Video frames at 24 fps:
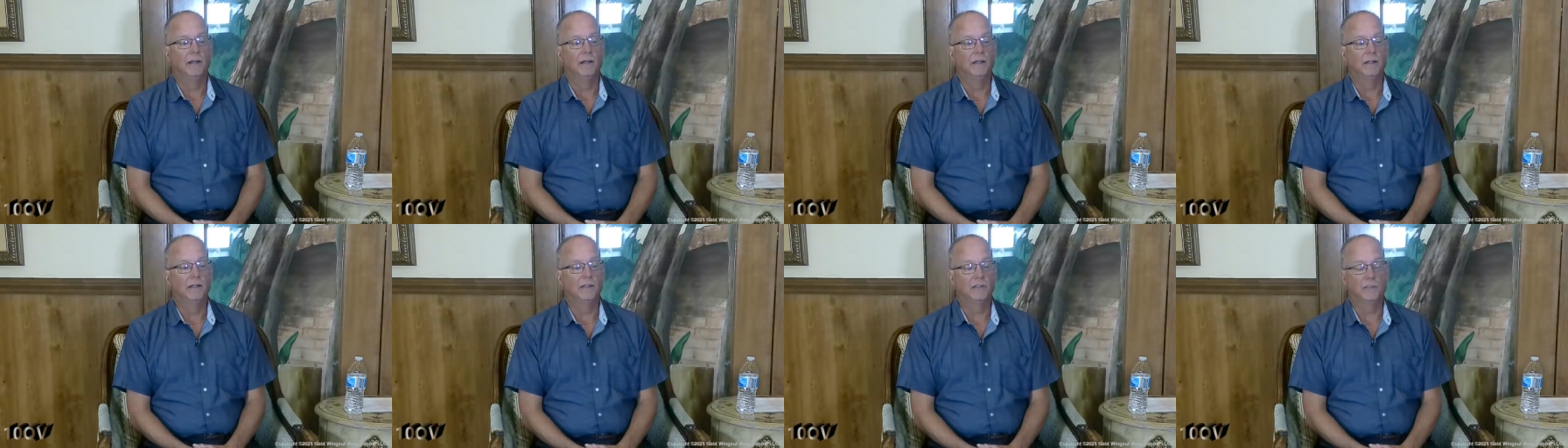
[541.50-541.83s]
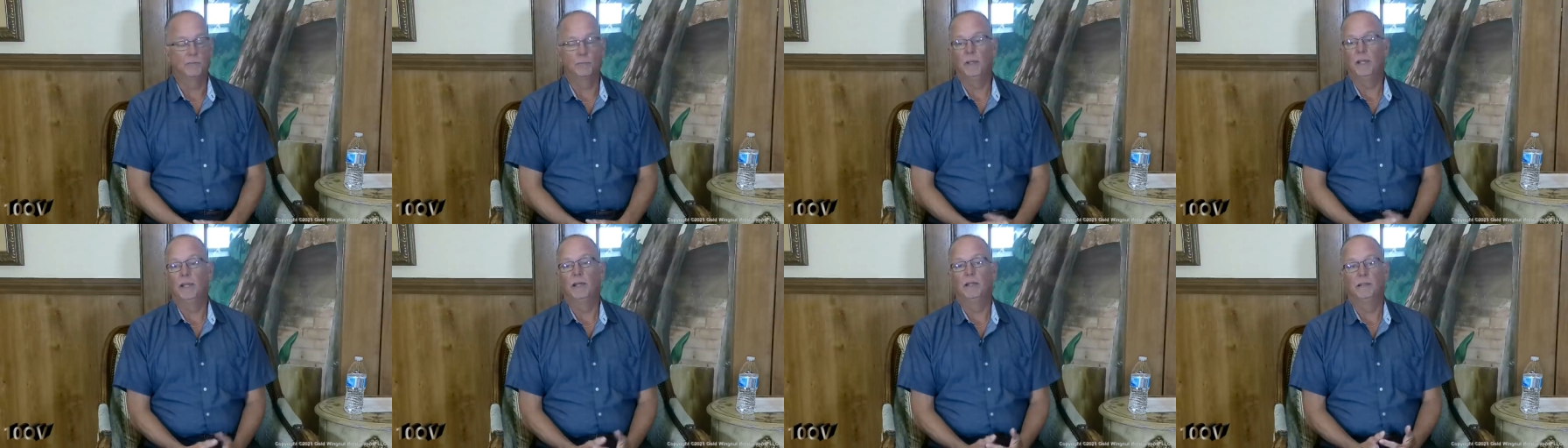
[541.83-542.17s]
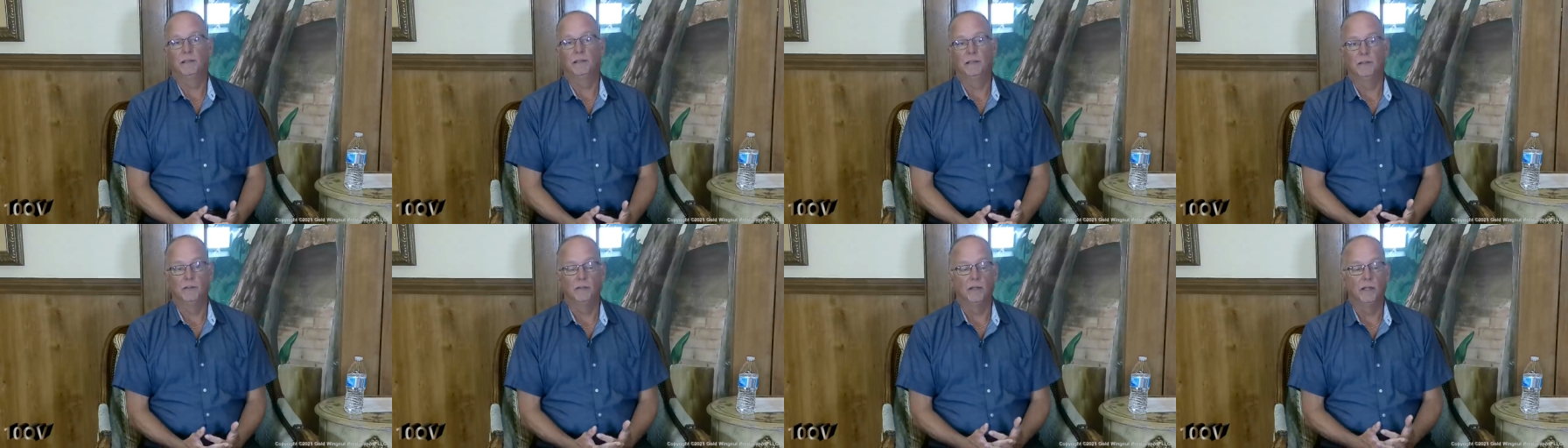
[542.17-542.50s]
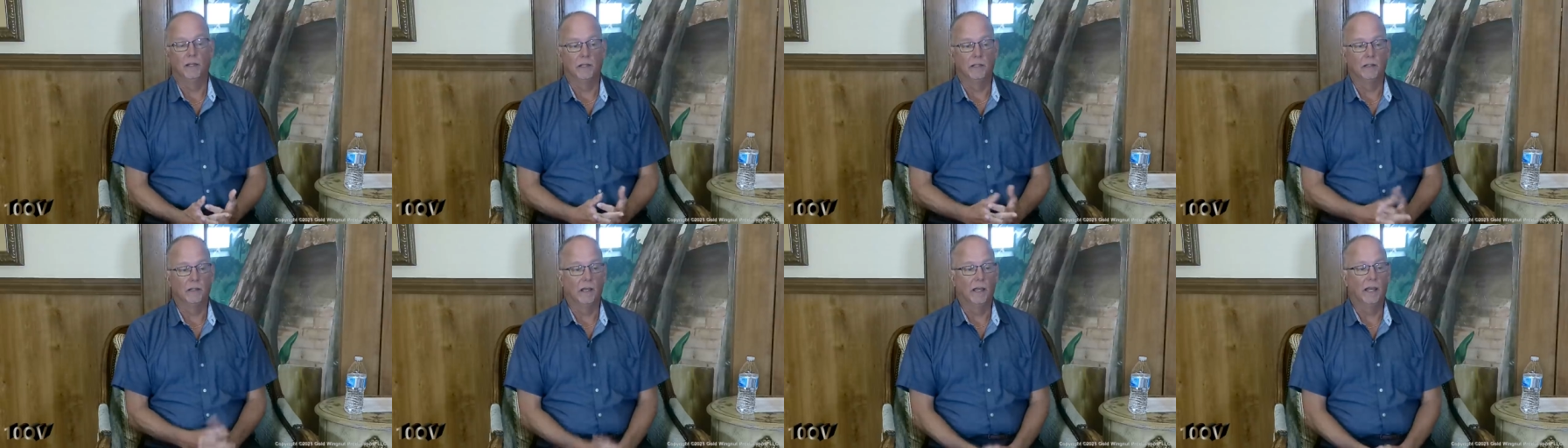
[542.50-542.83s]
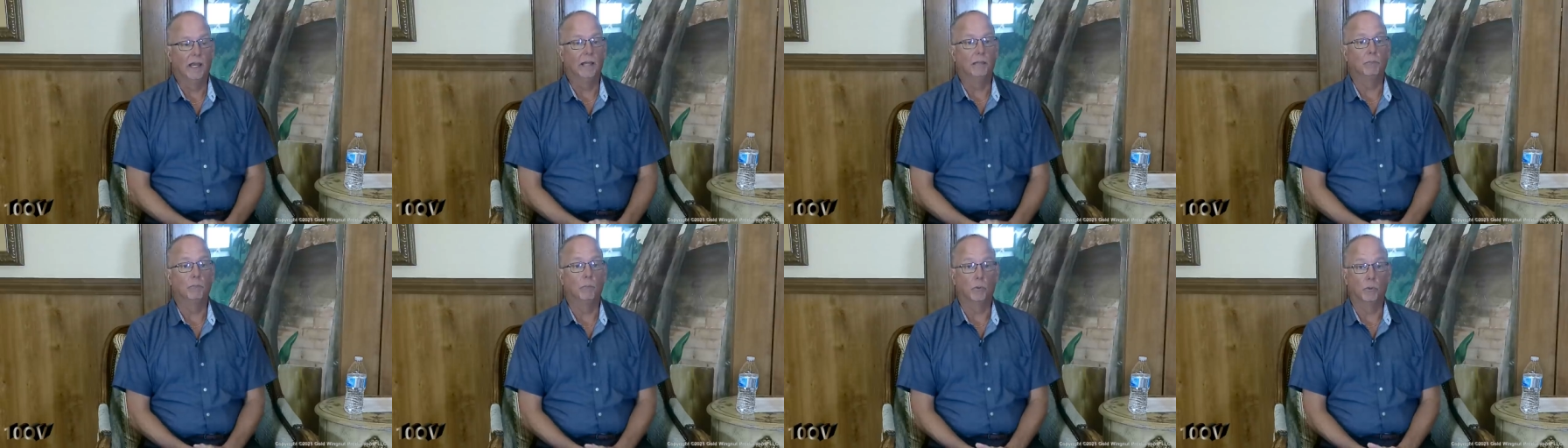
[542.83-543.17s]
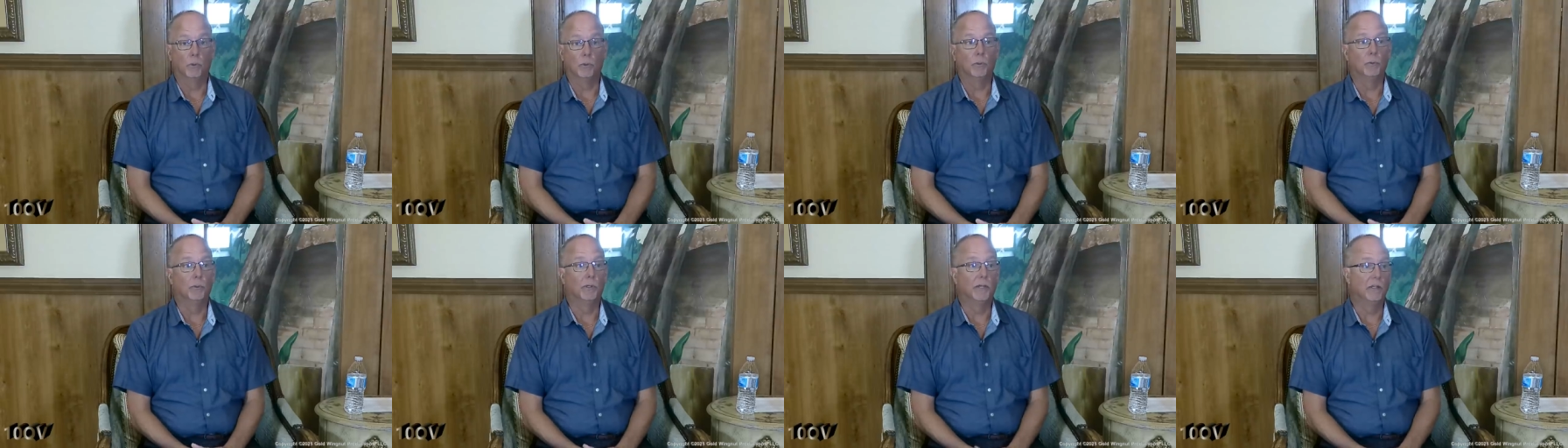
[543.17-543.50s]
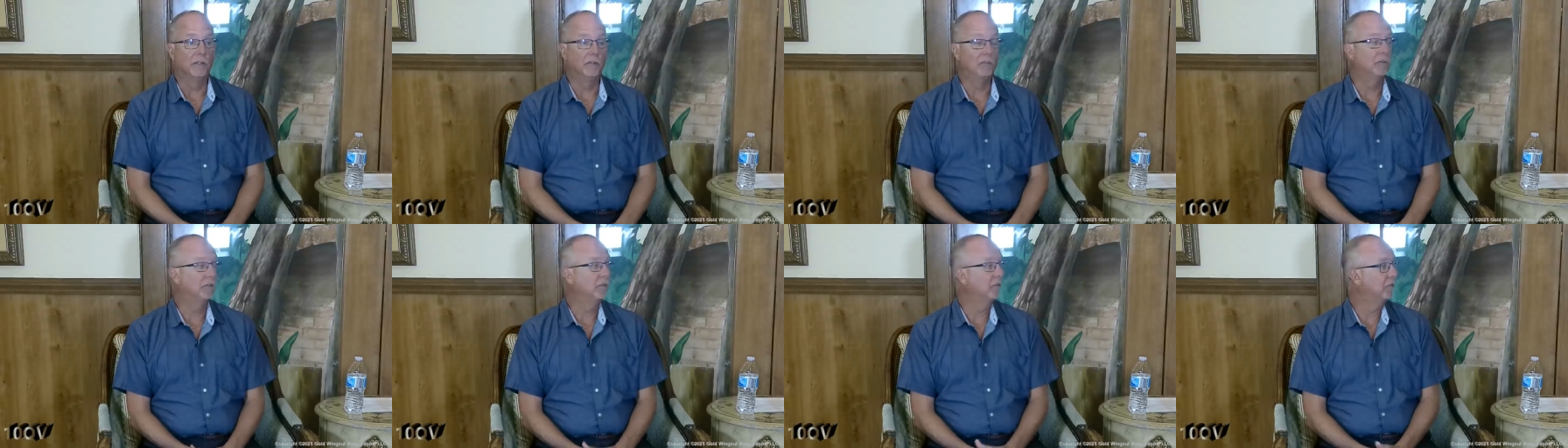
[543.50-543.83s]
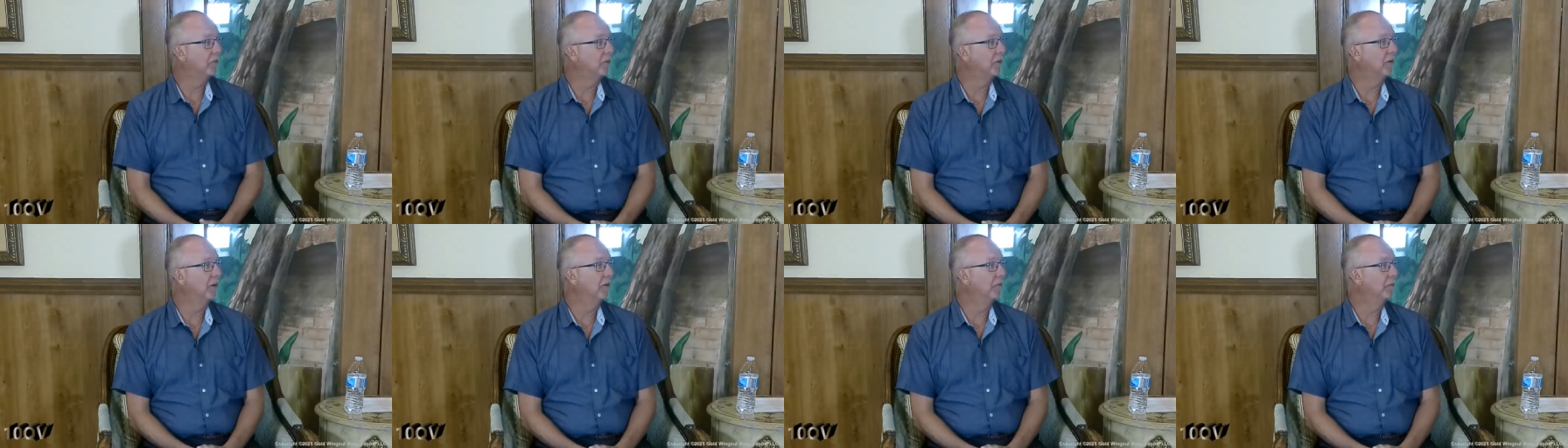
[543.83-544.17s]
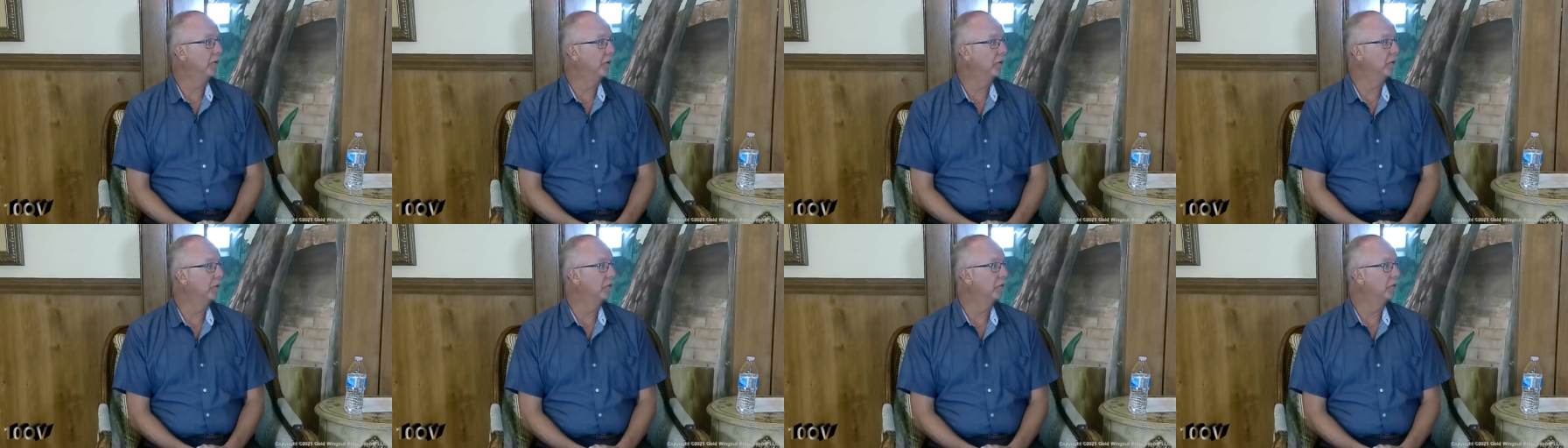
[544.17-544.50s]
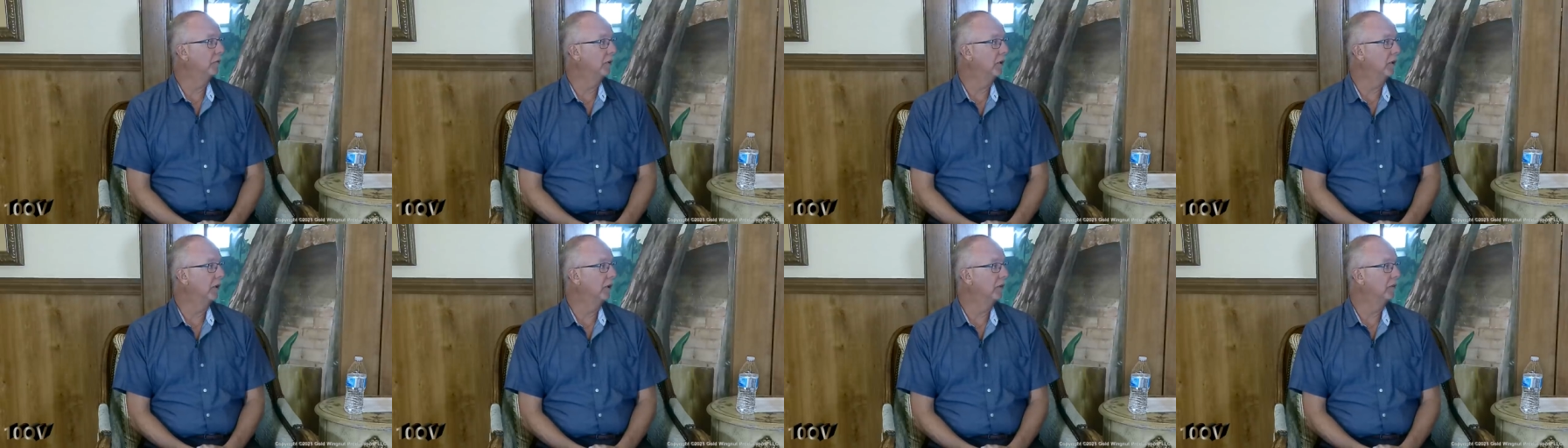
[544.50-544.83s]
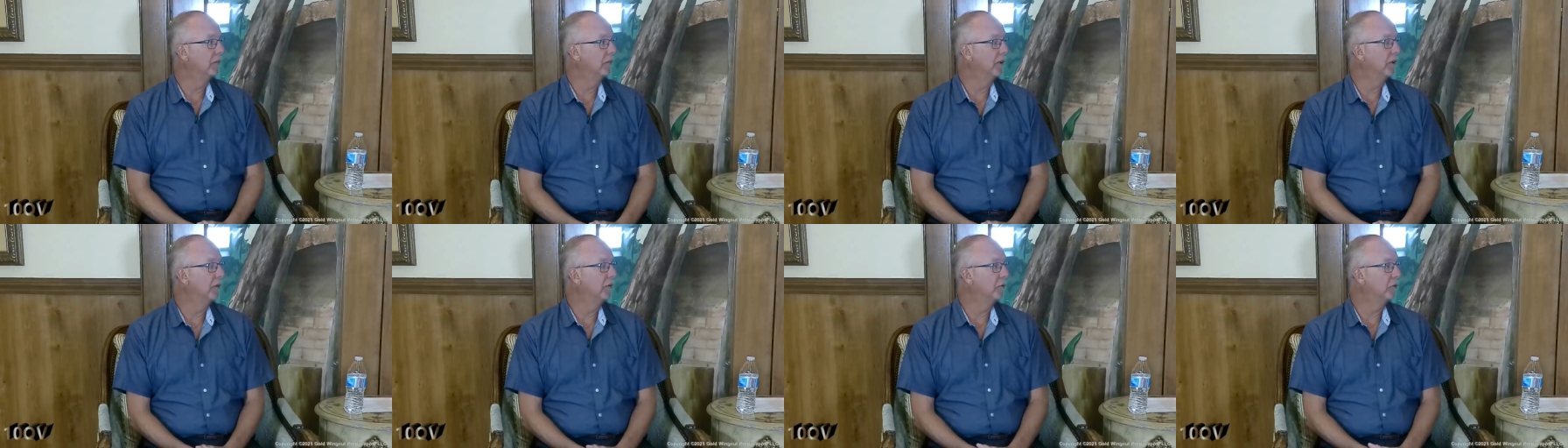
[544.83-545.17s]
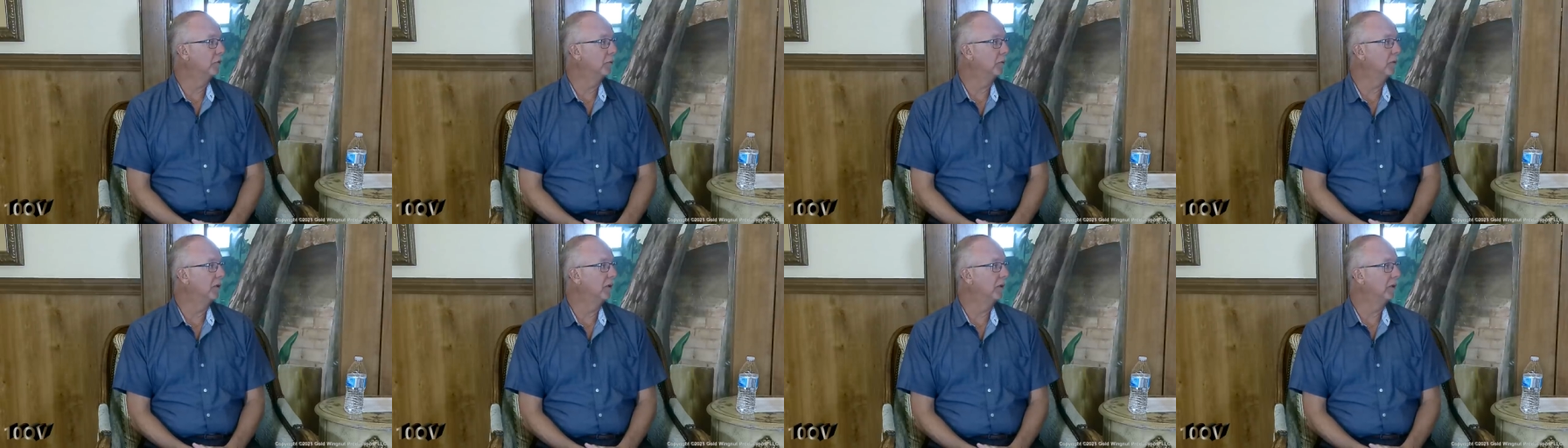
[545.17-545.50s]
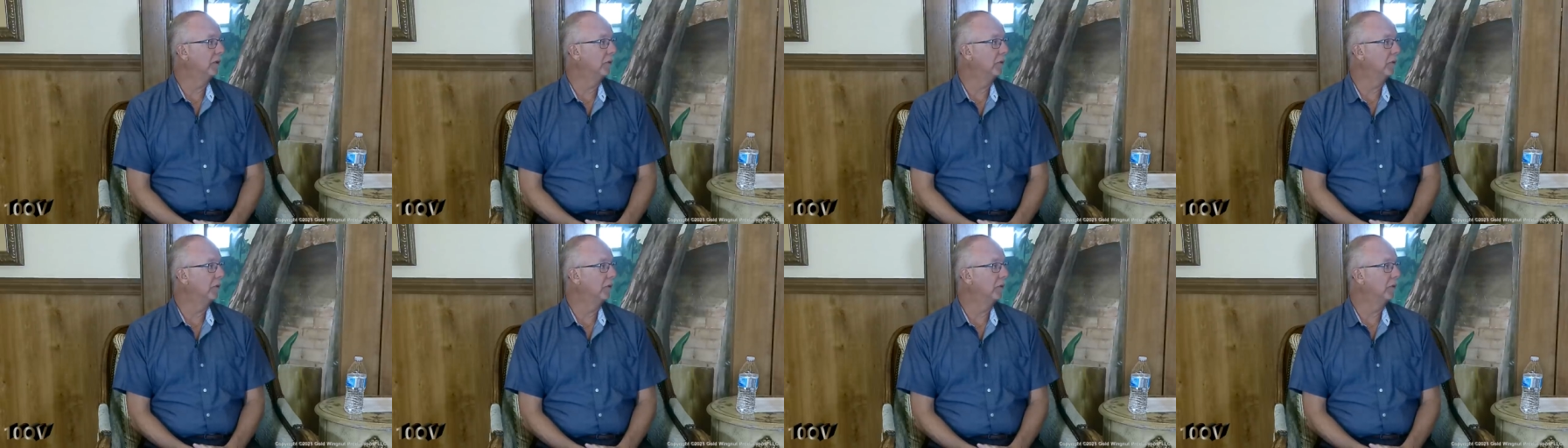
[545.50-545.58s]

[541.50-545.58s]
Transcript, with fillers: expand and add more locations of those centers with that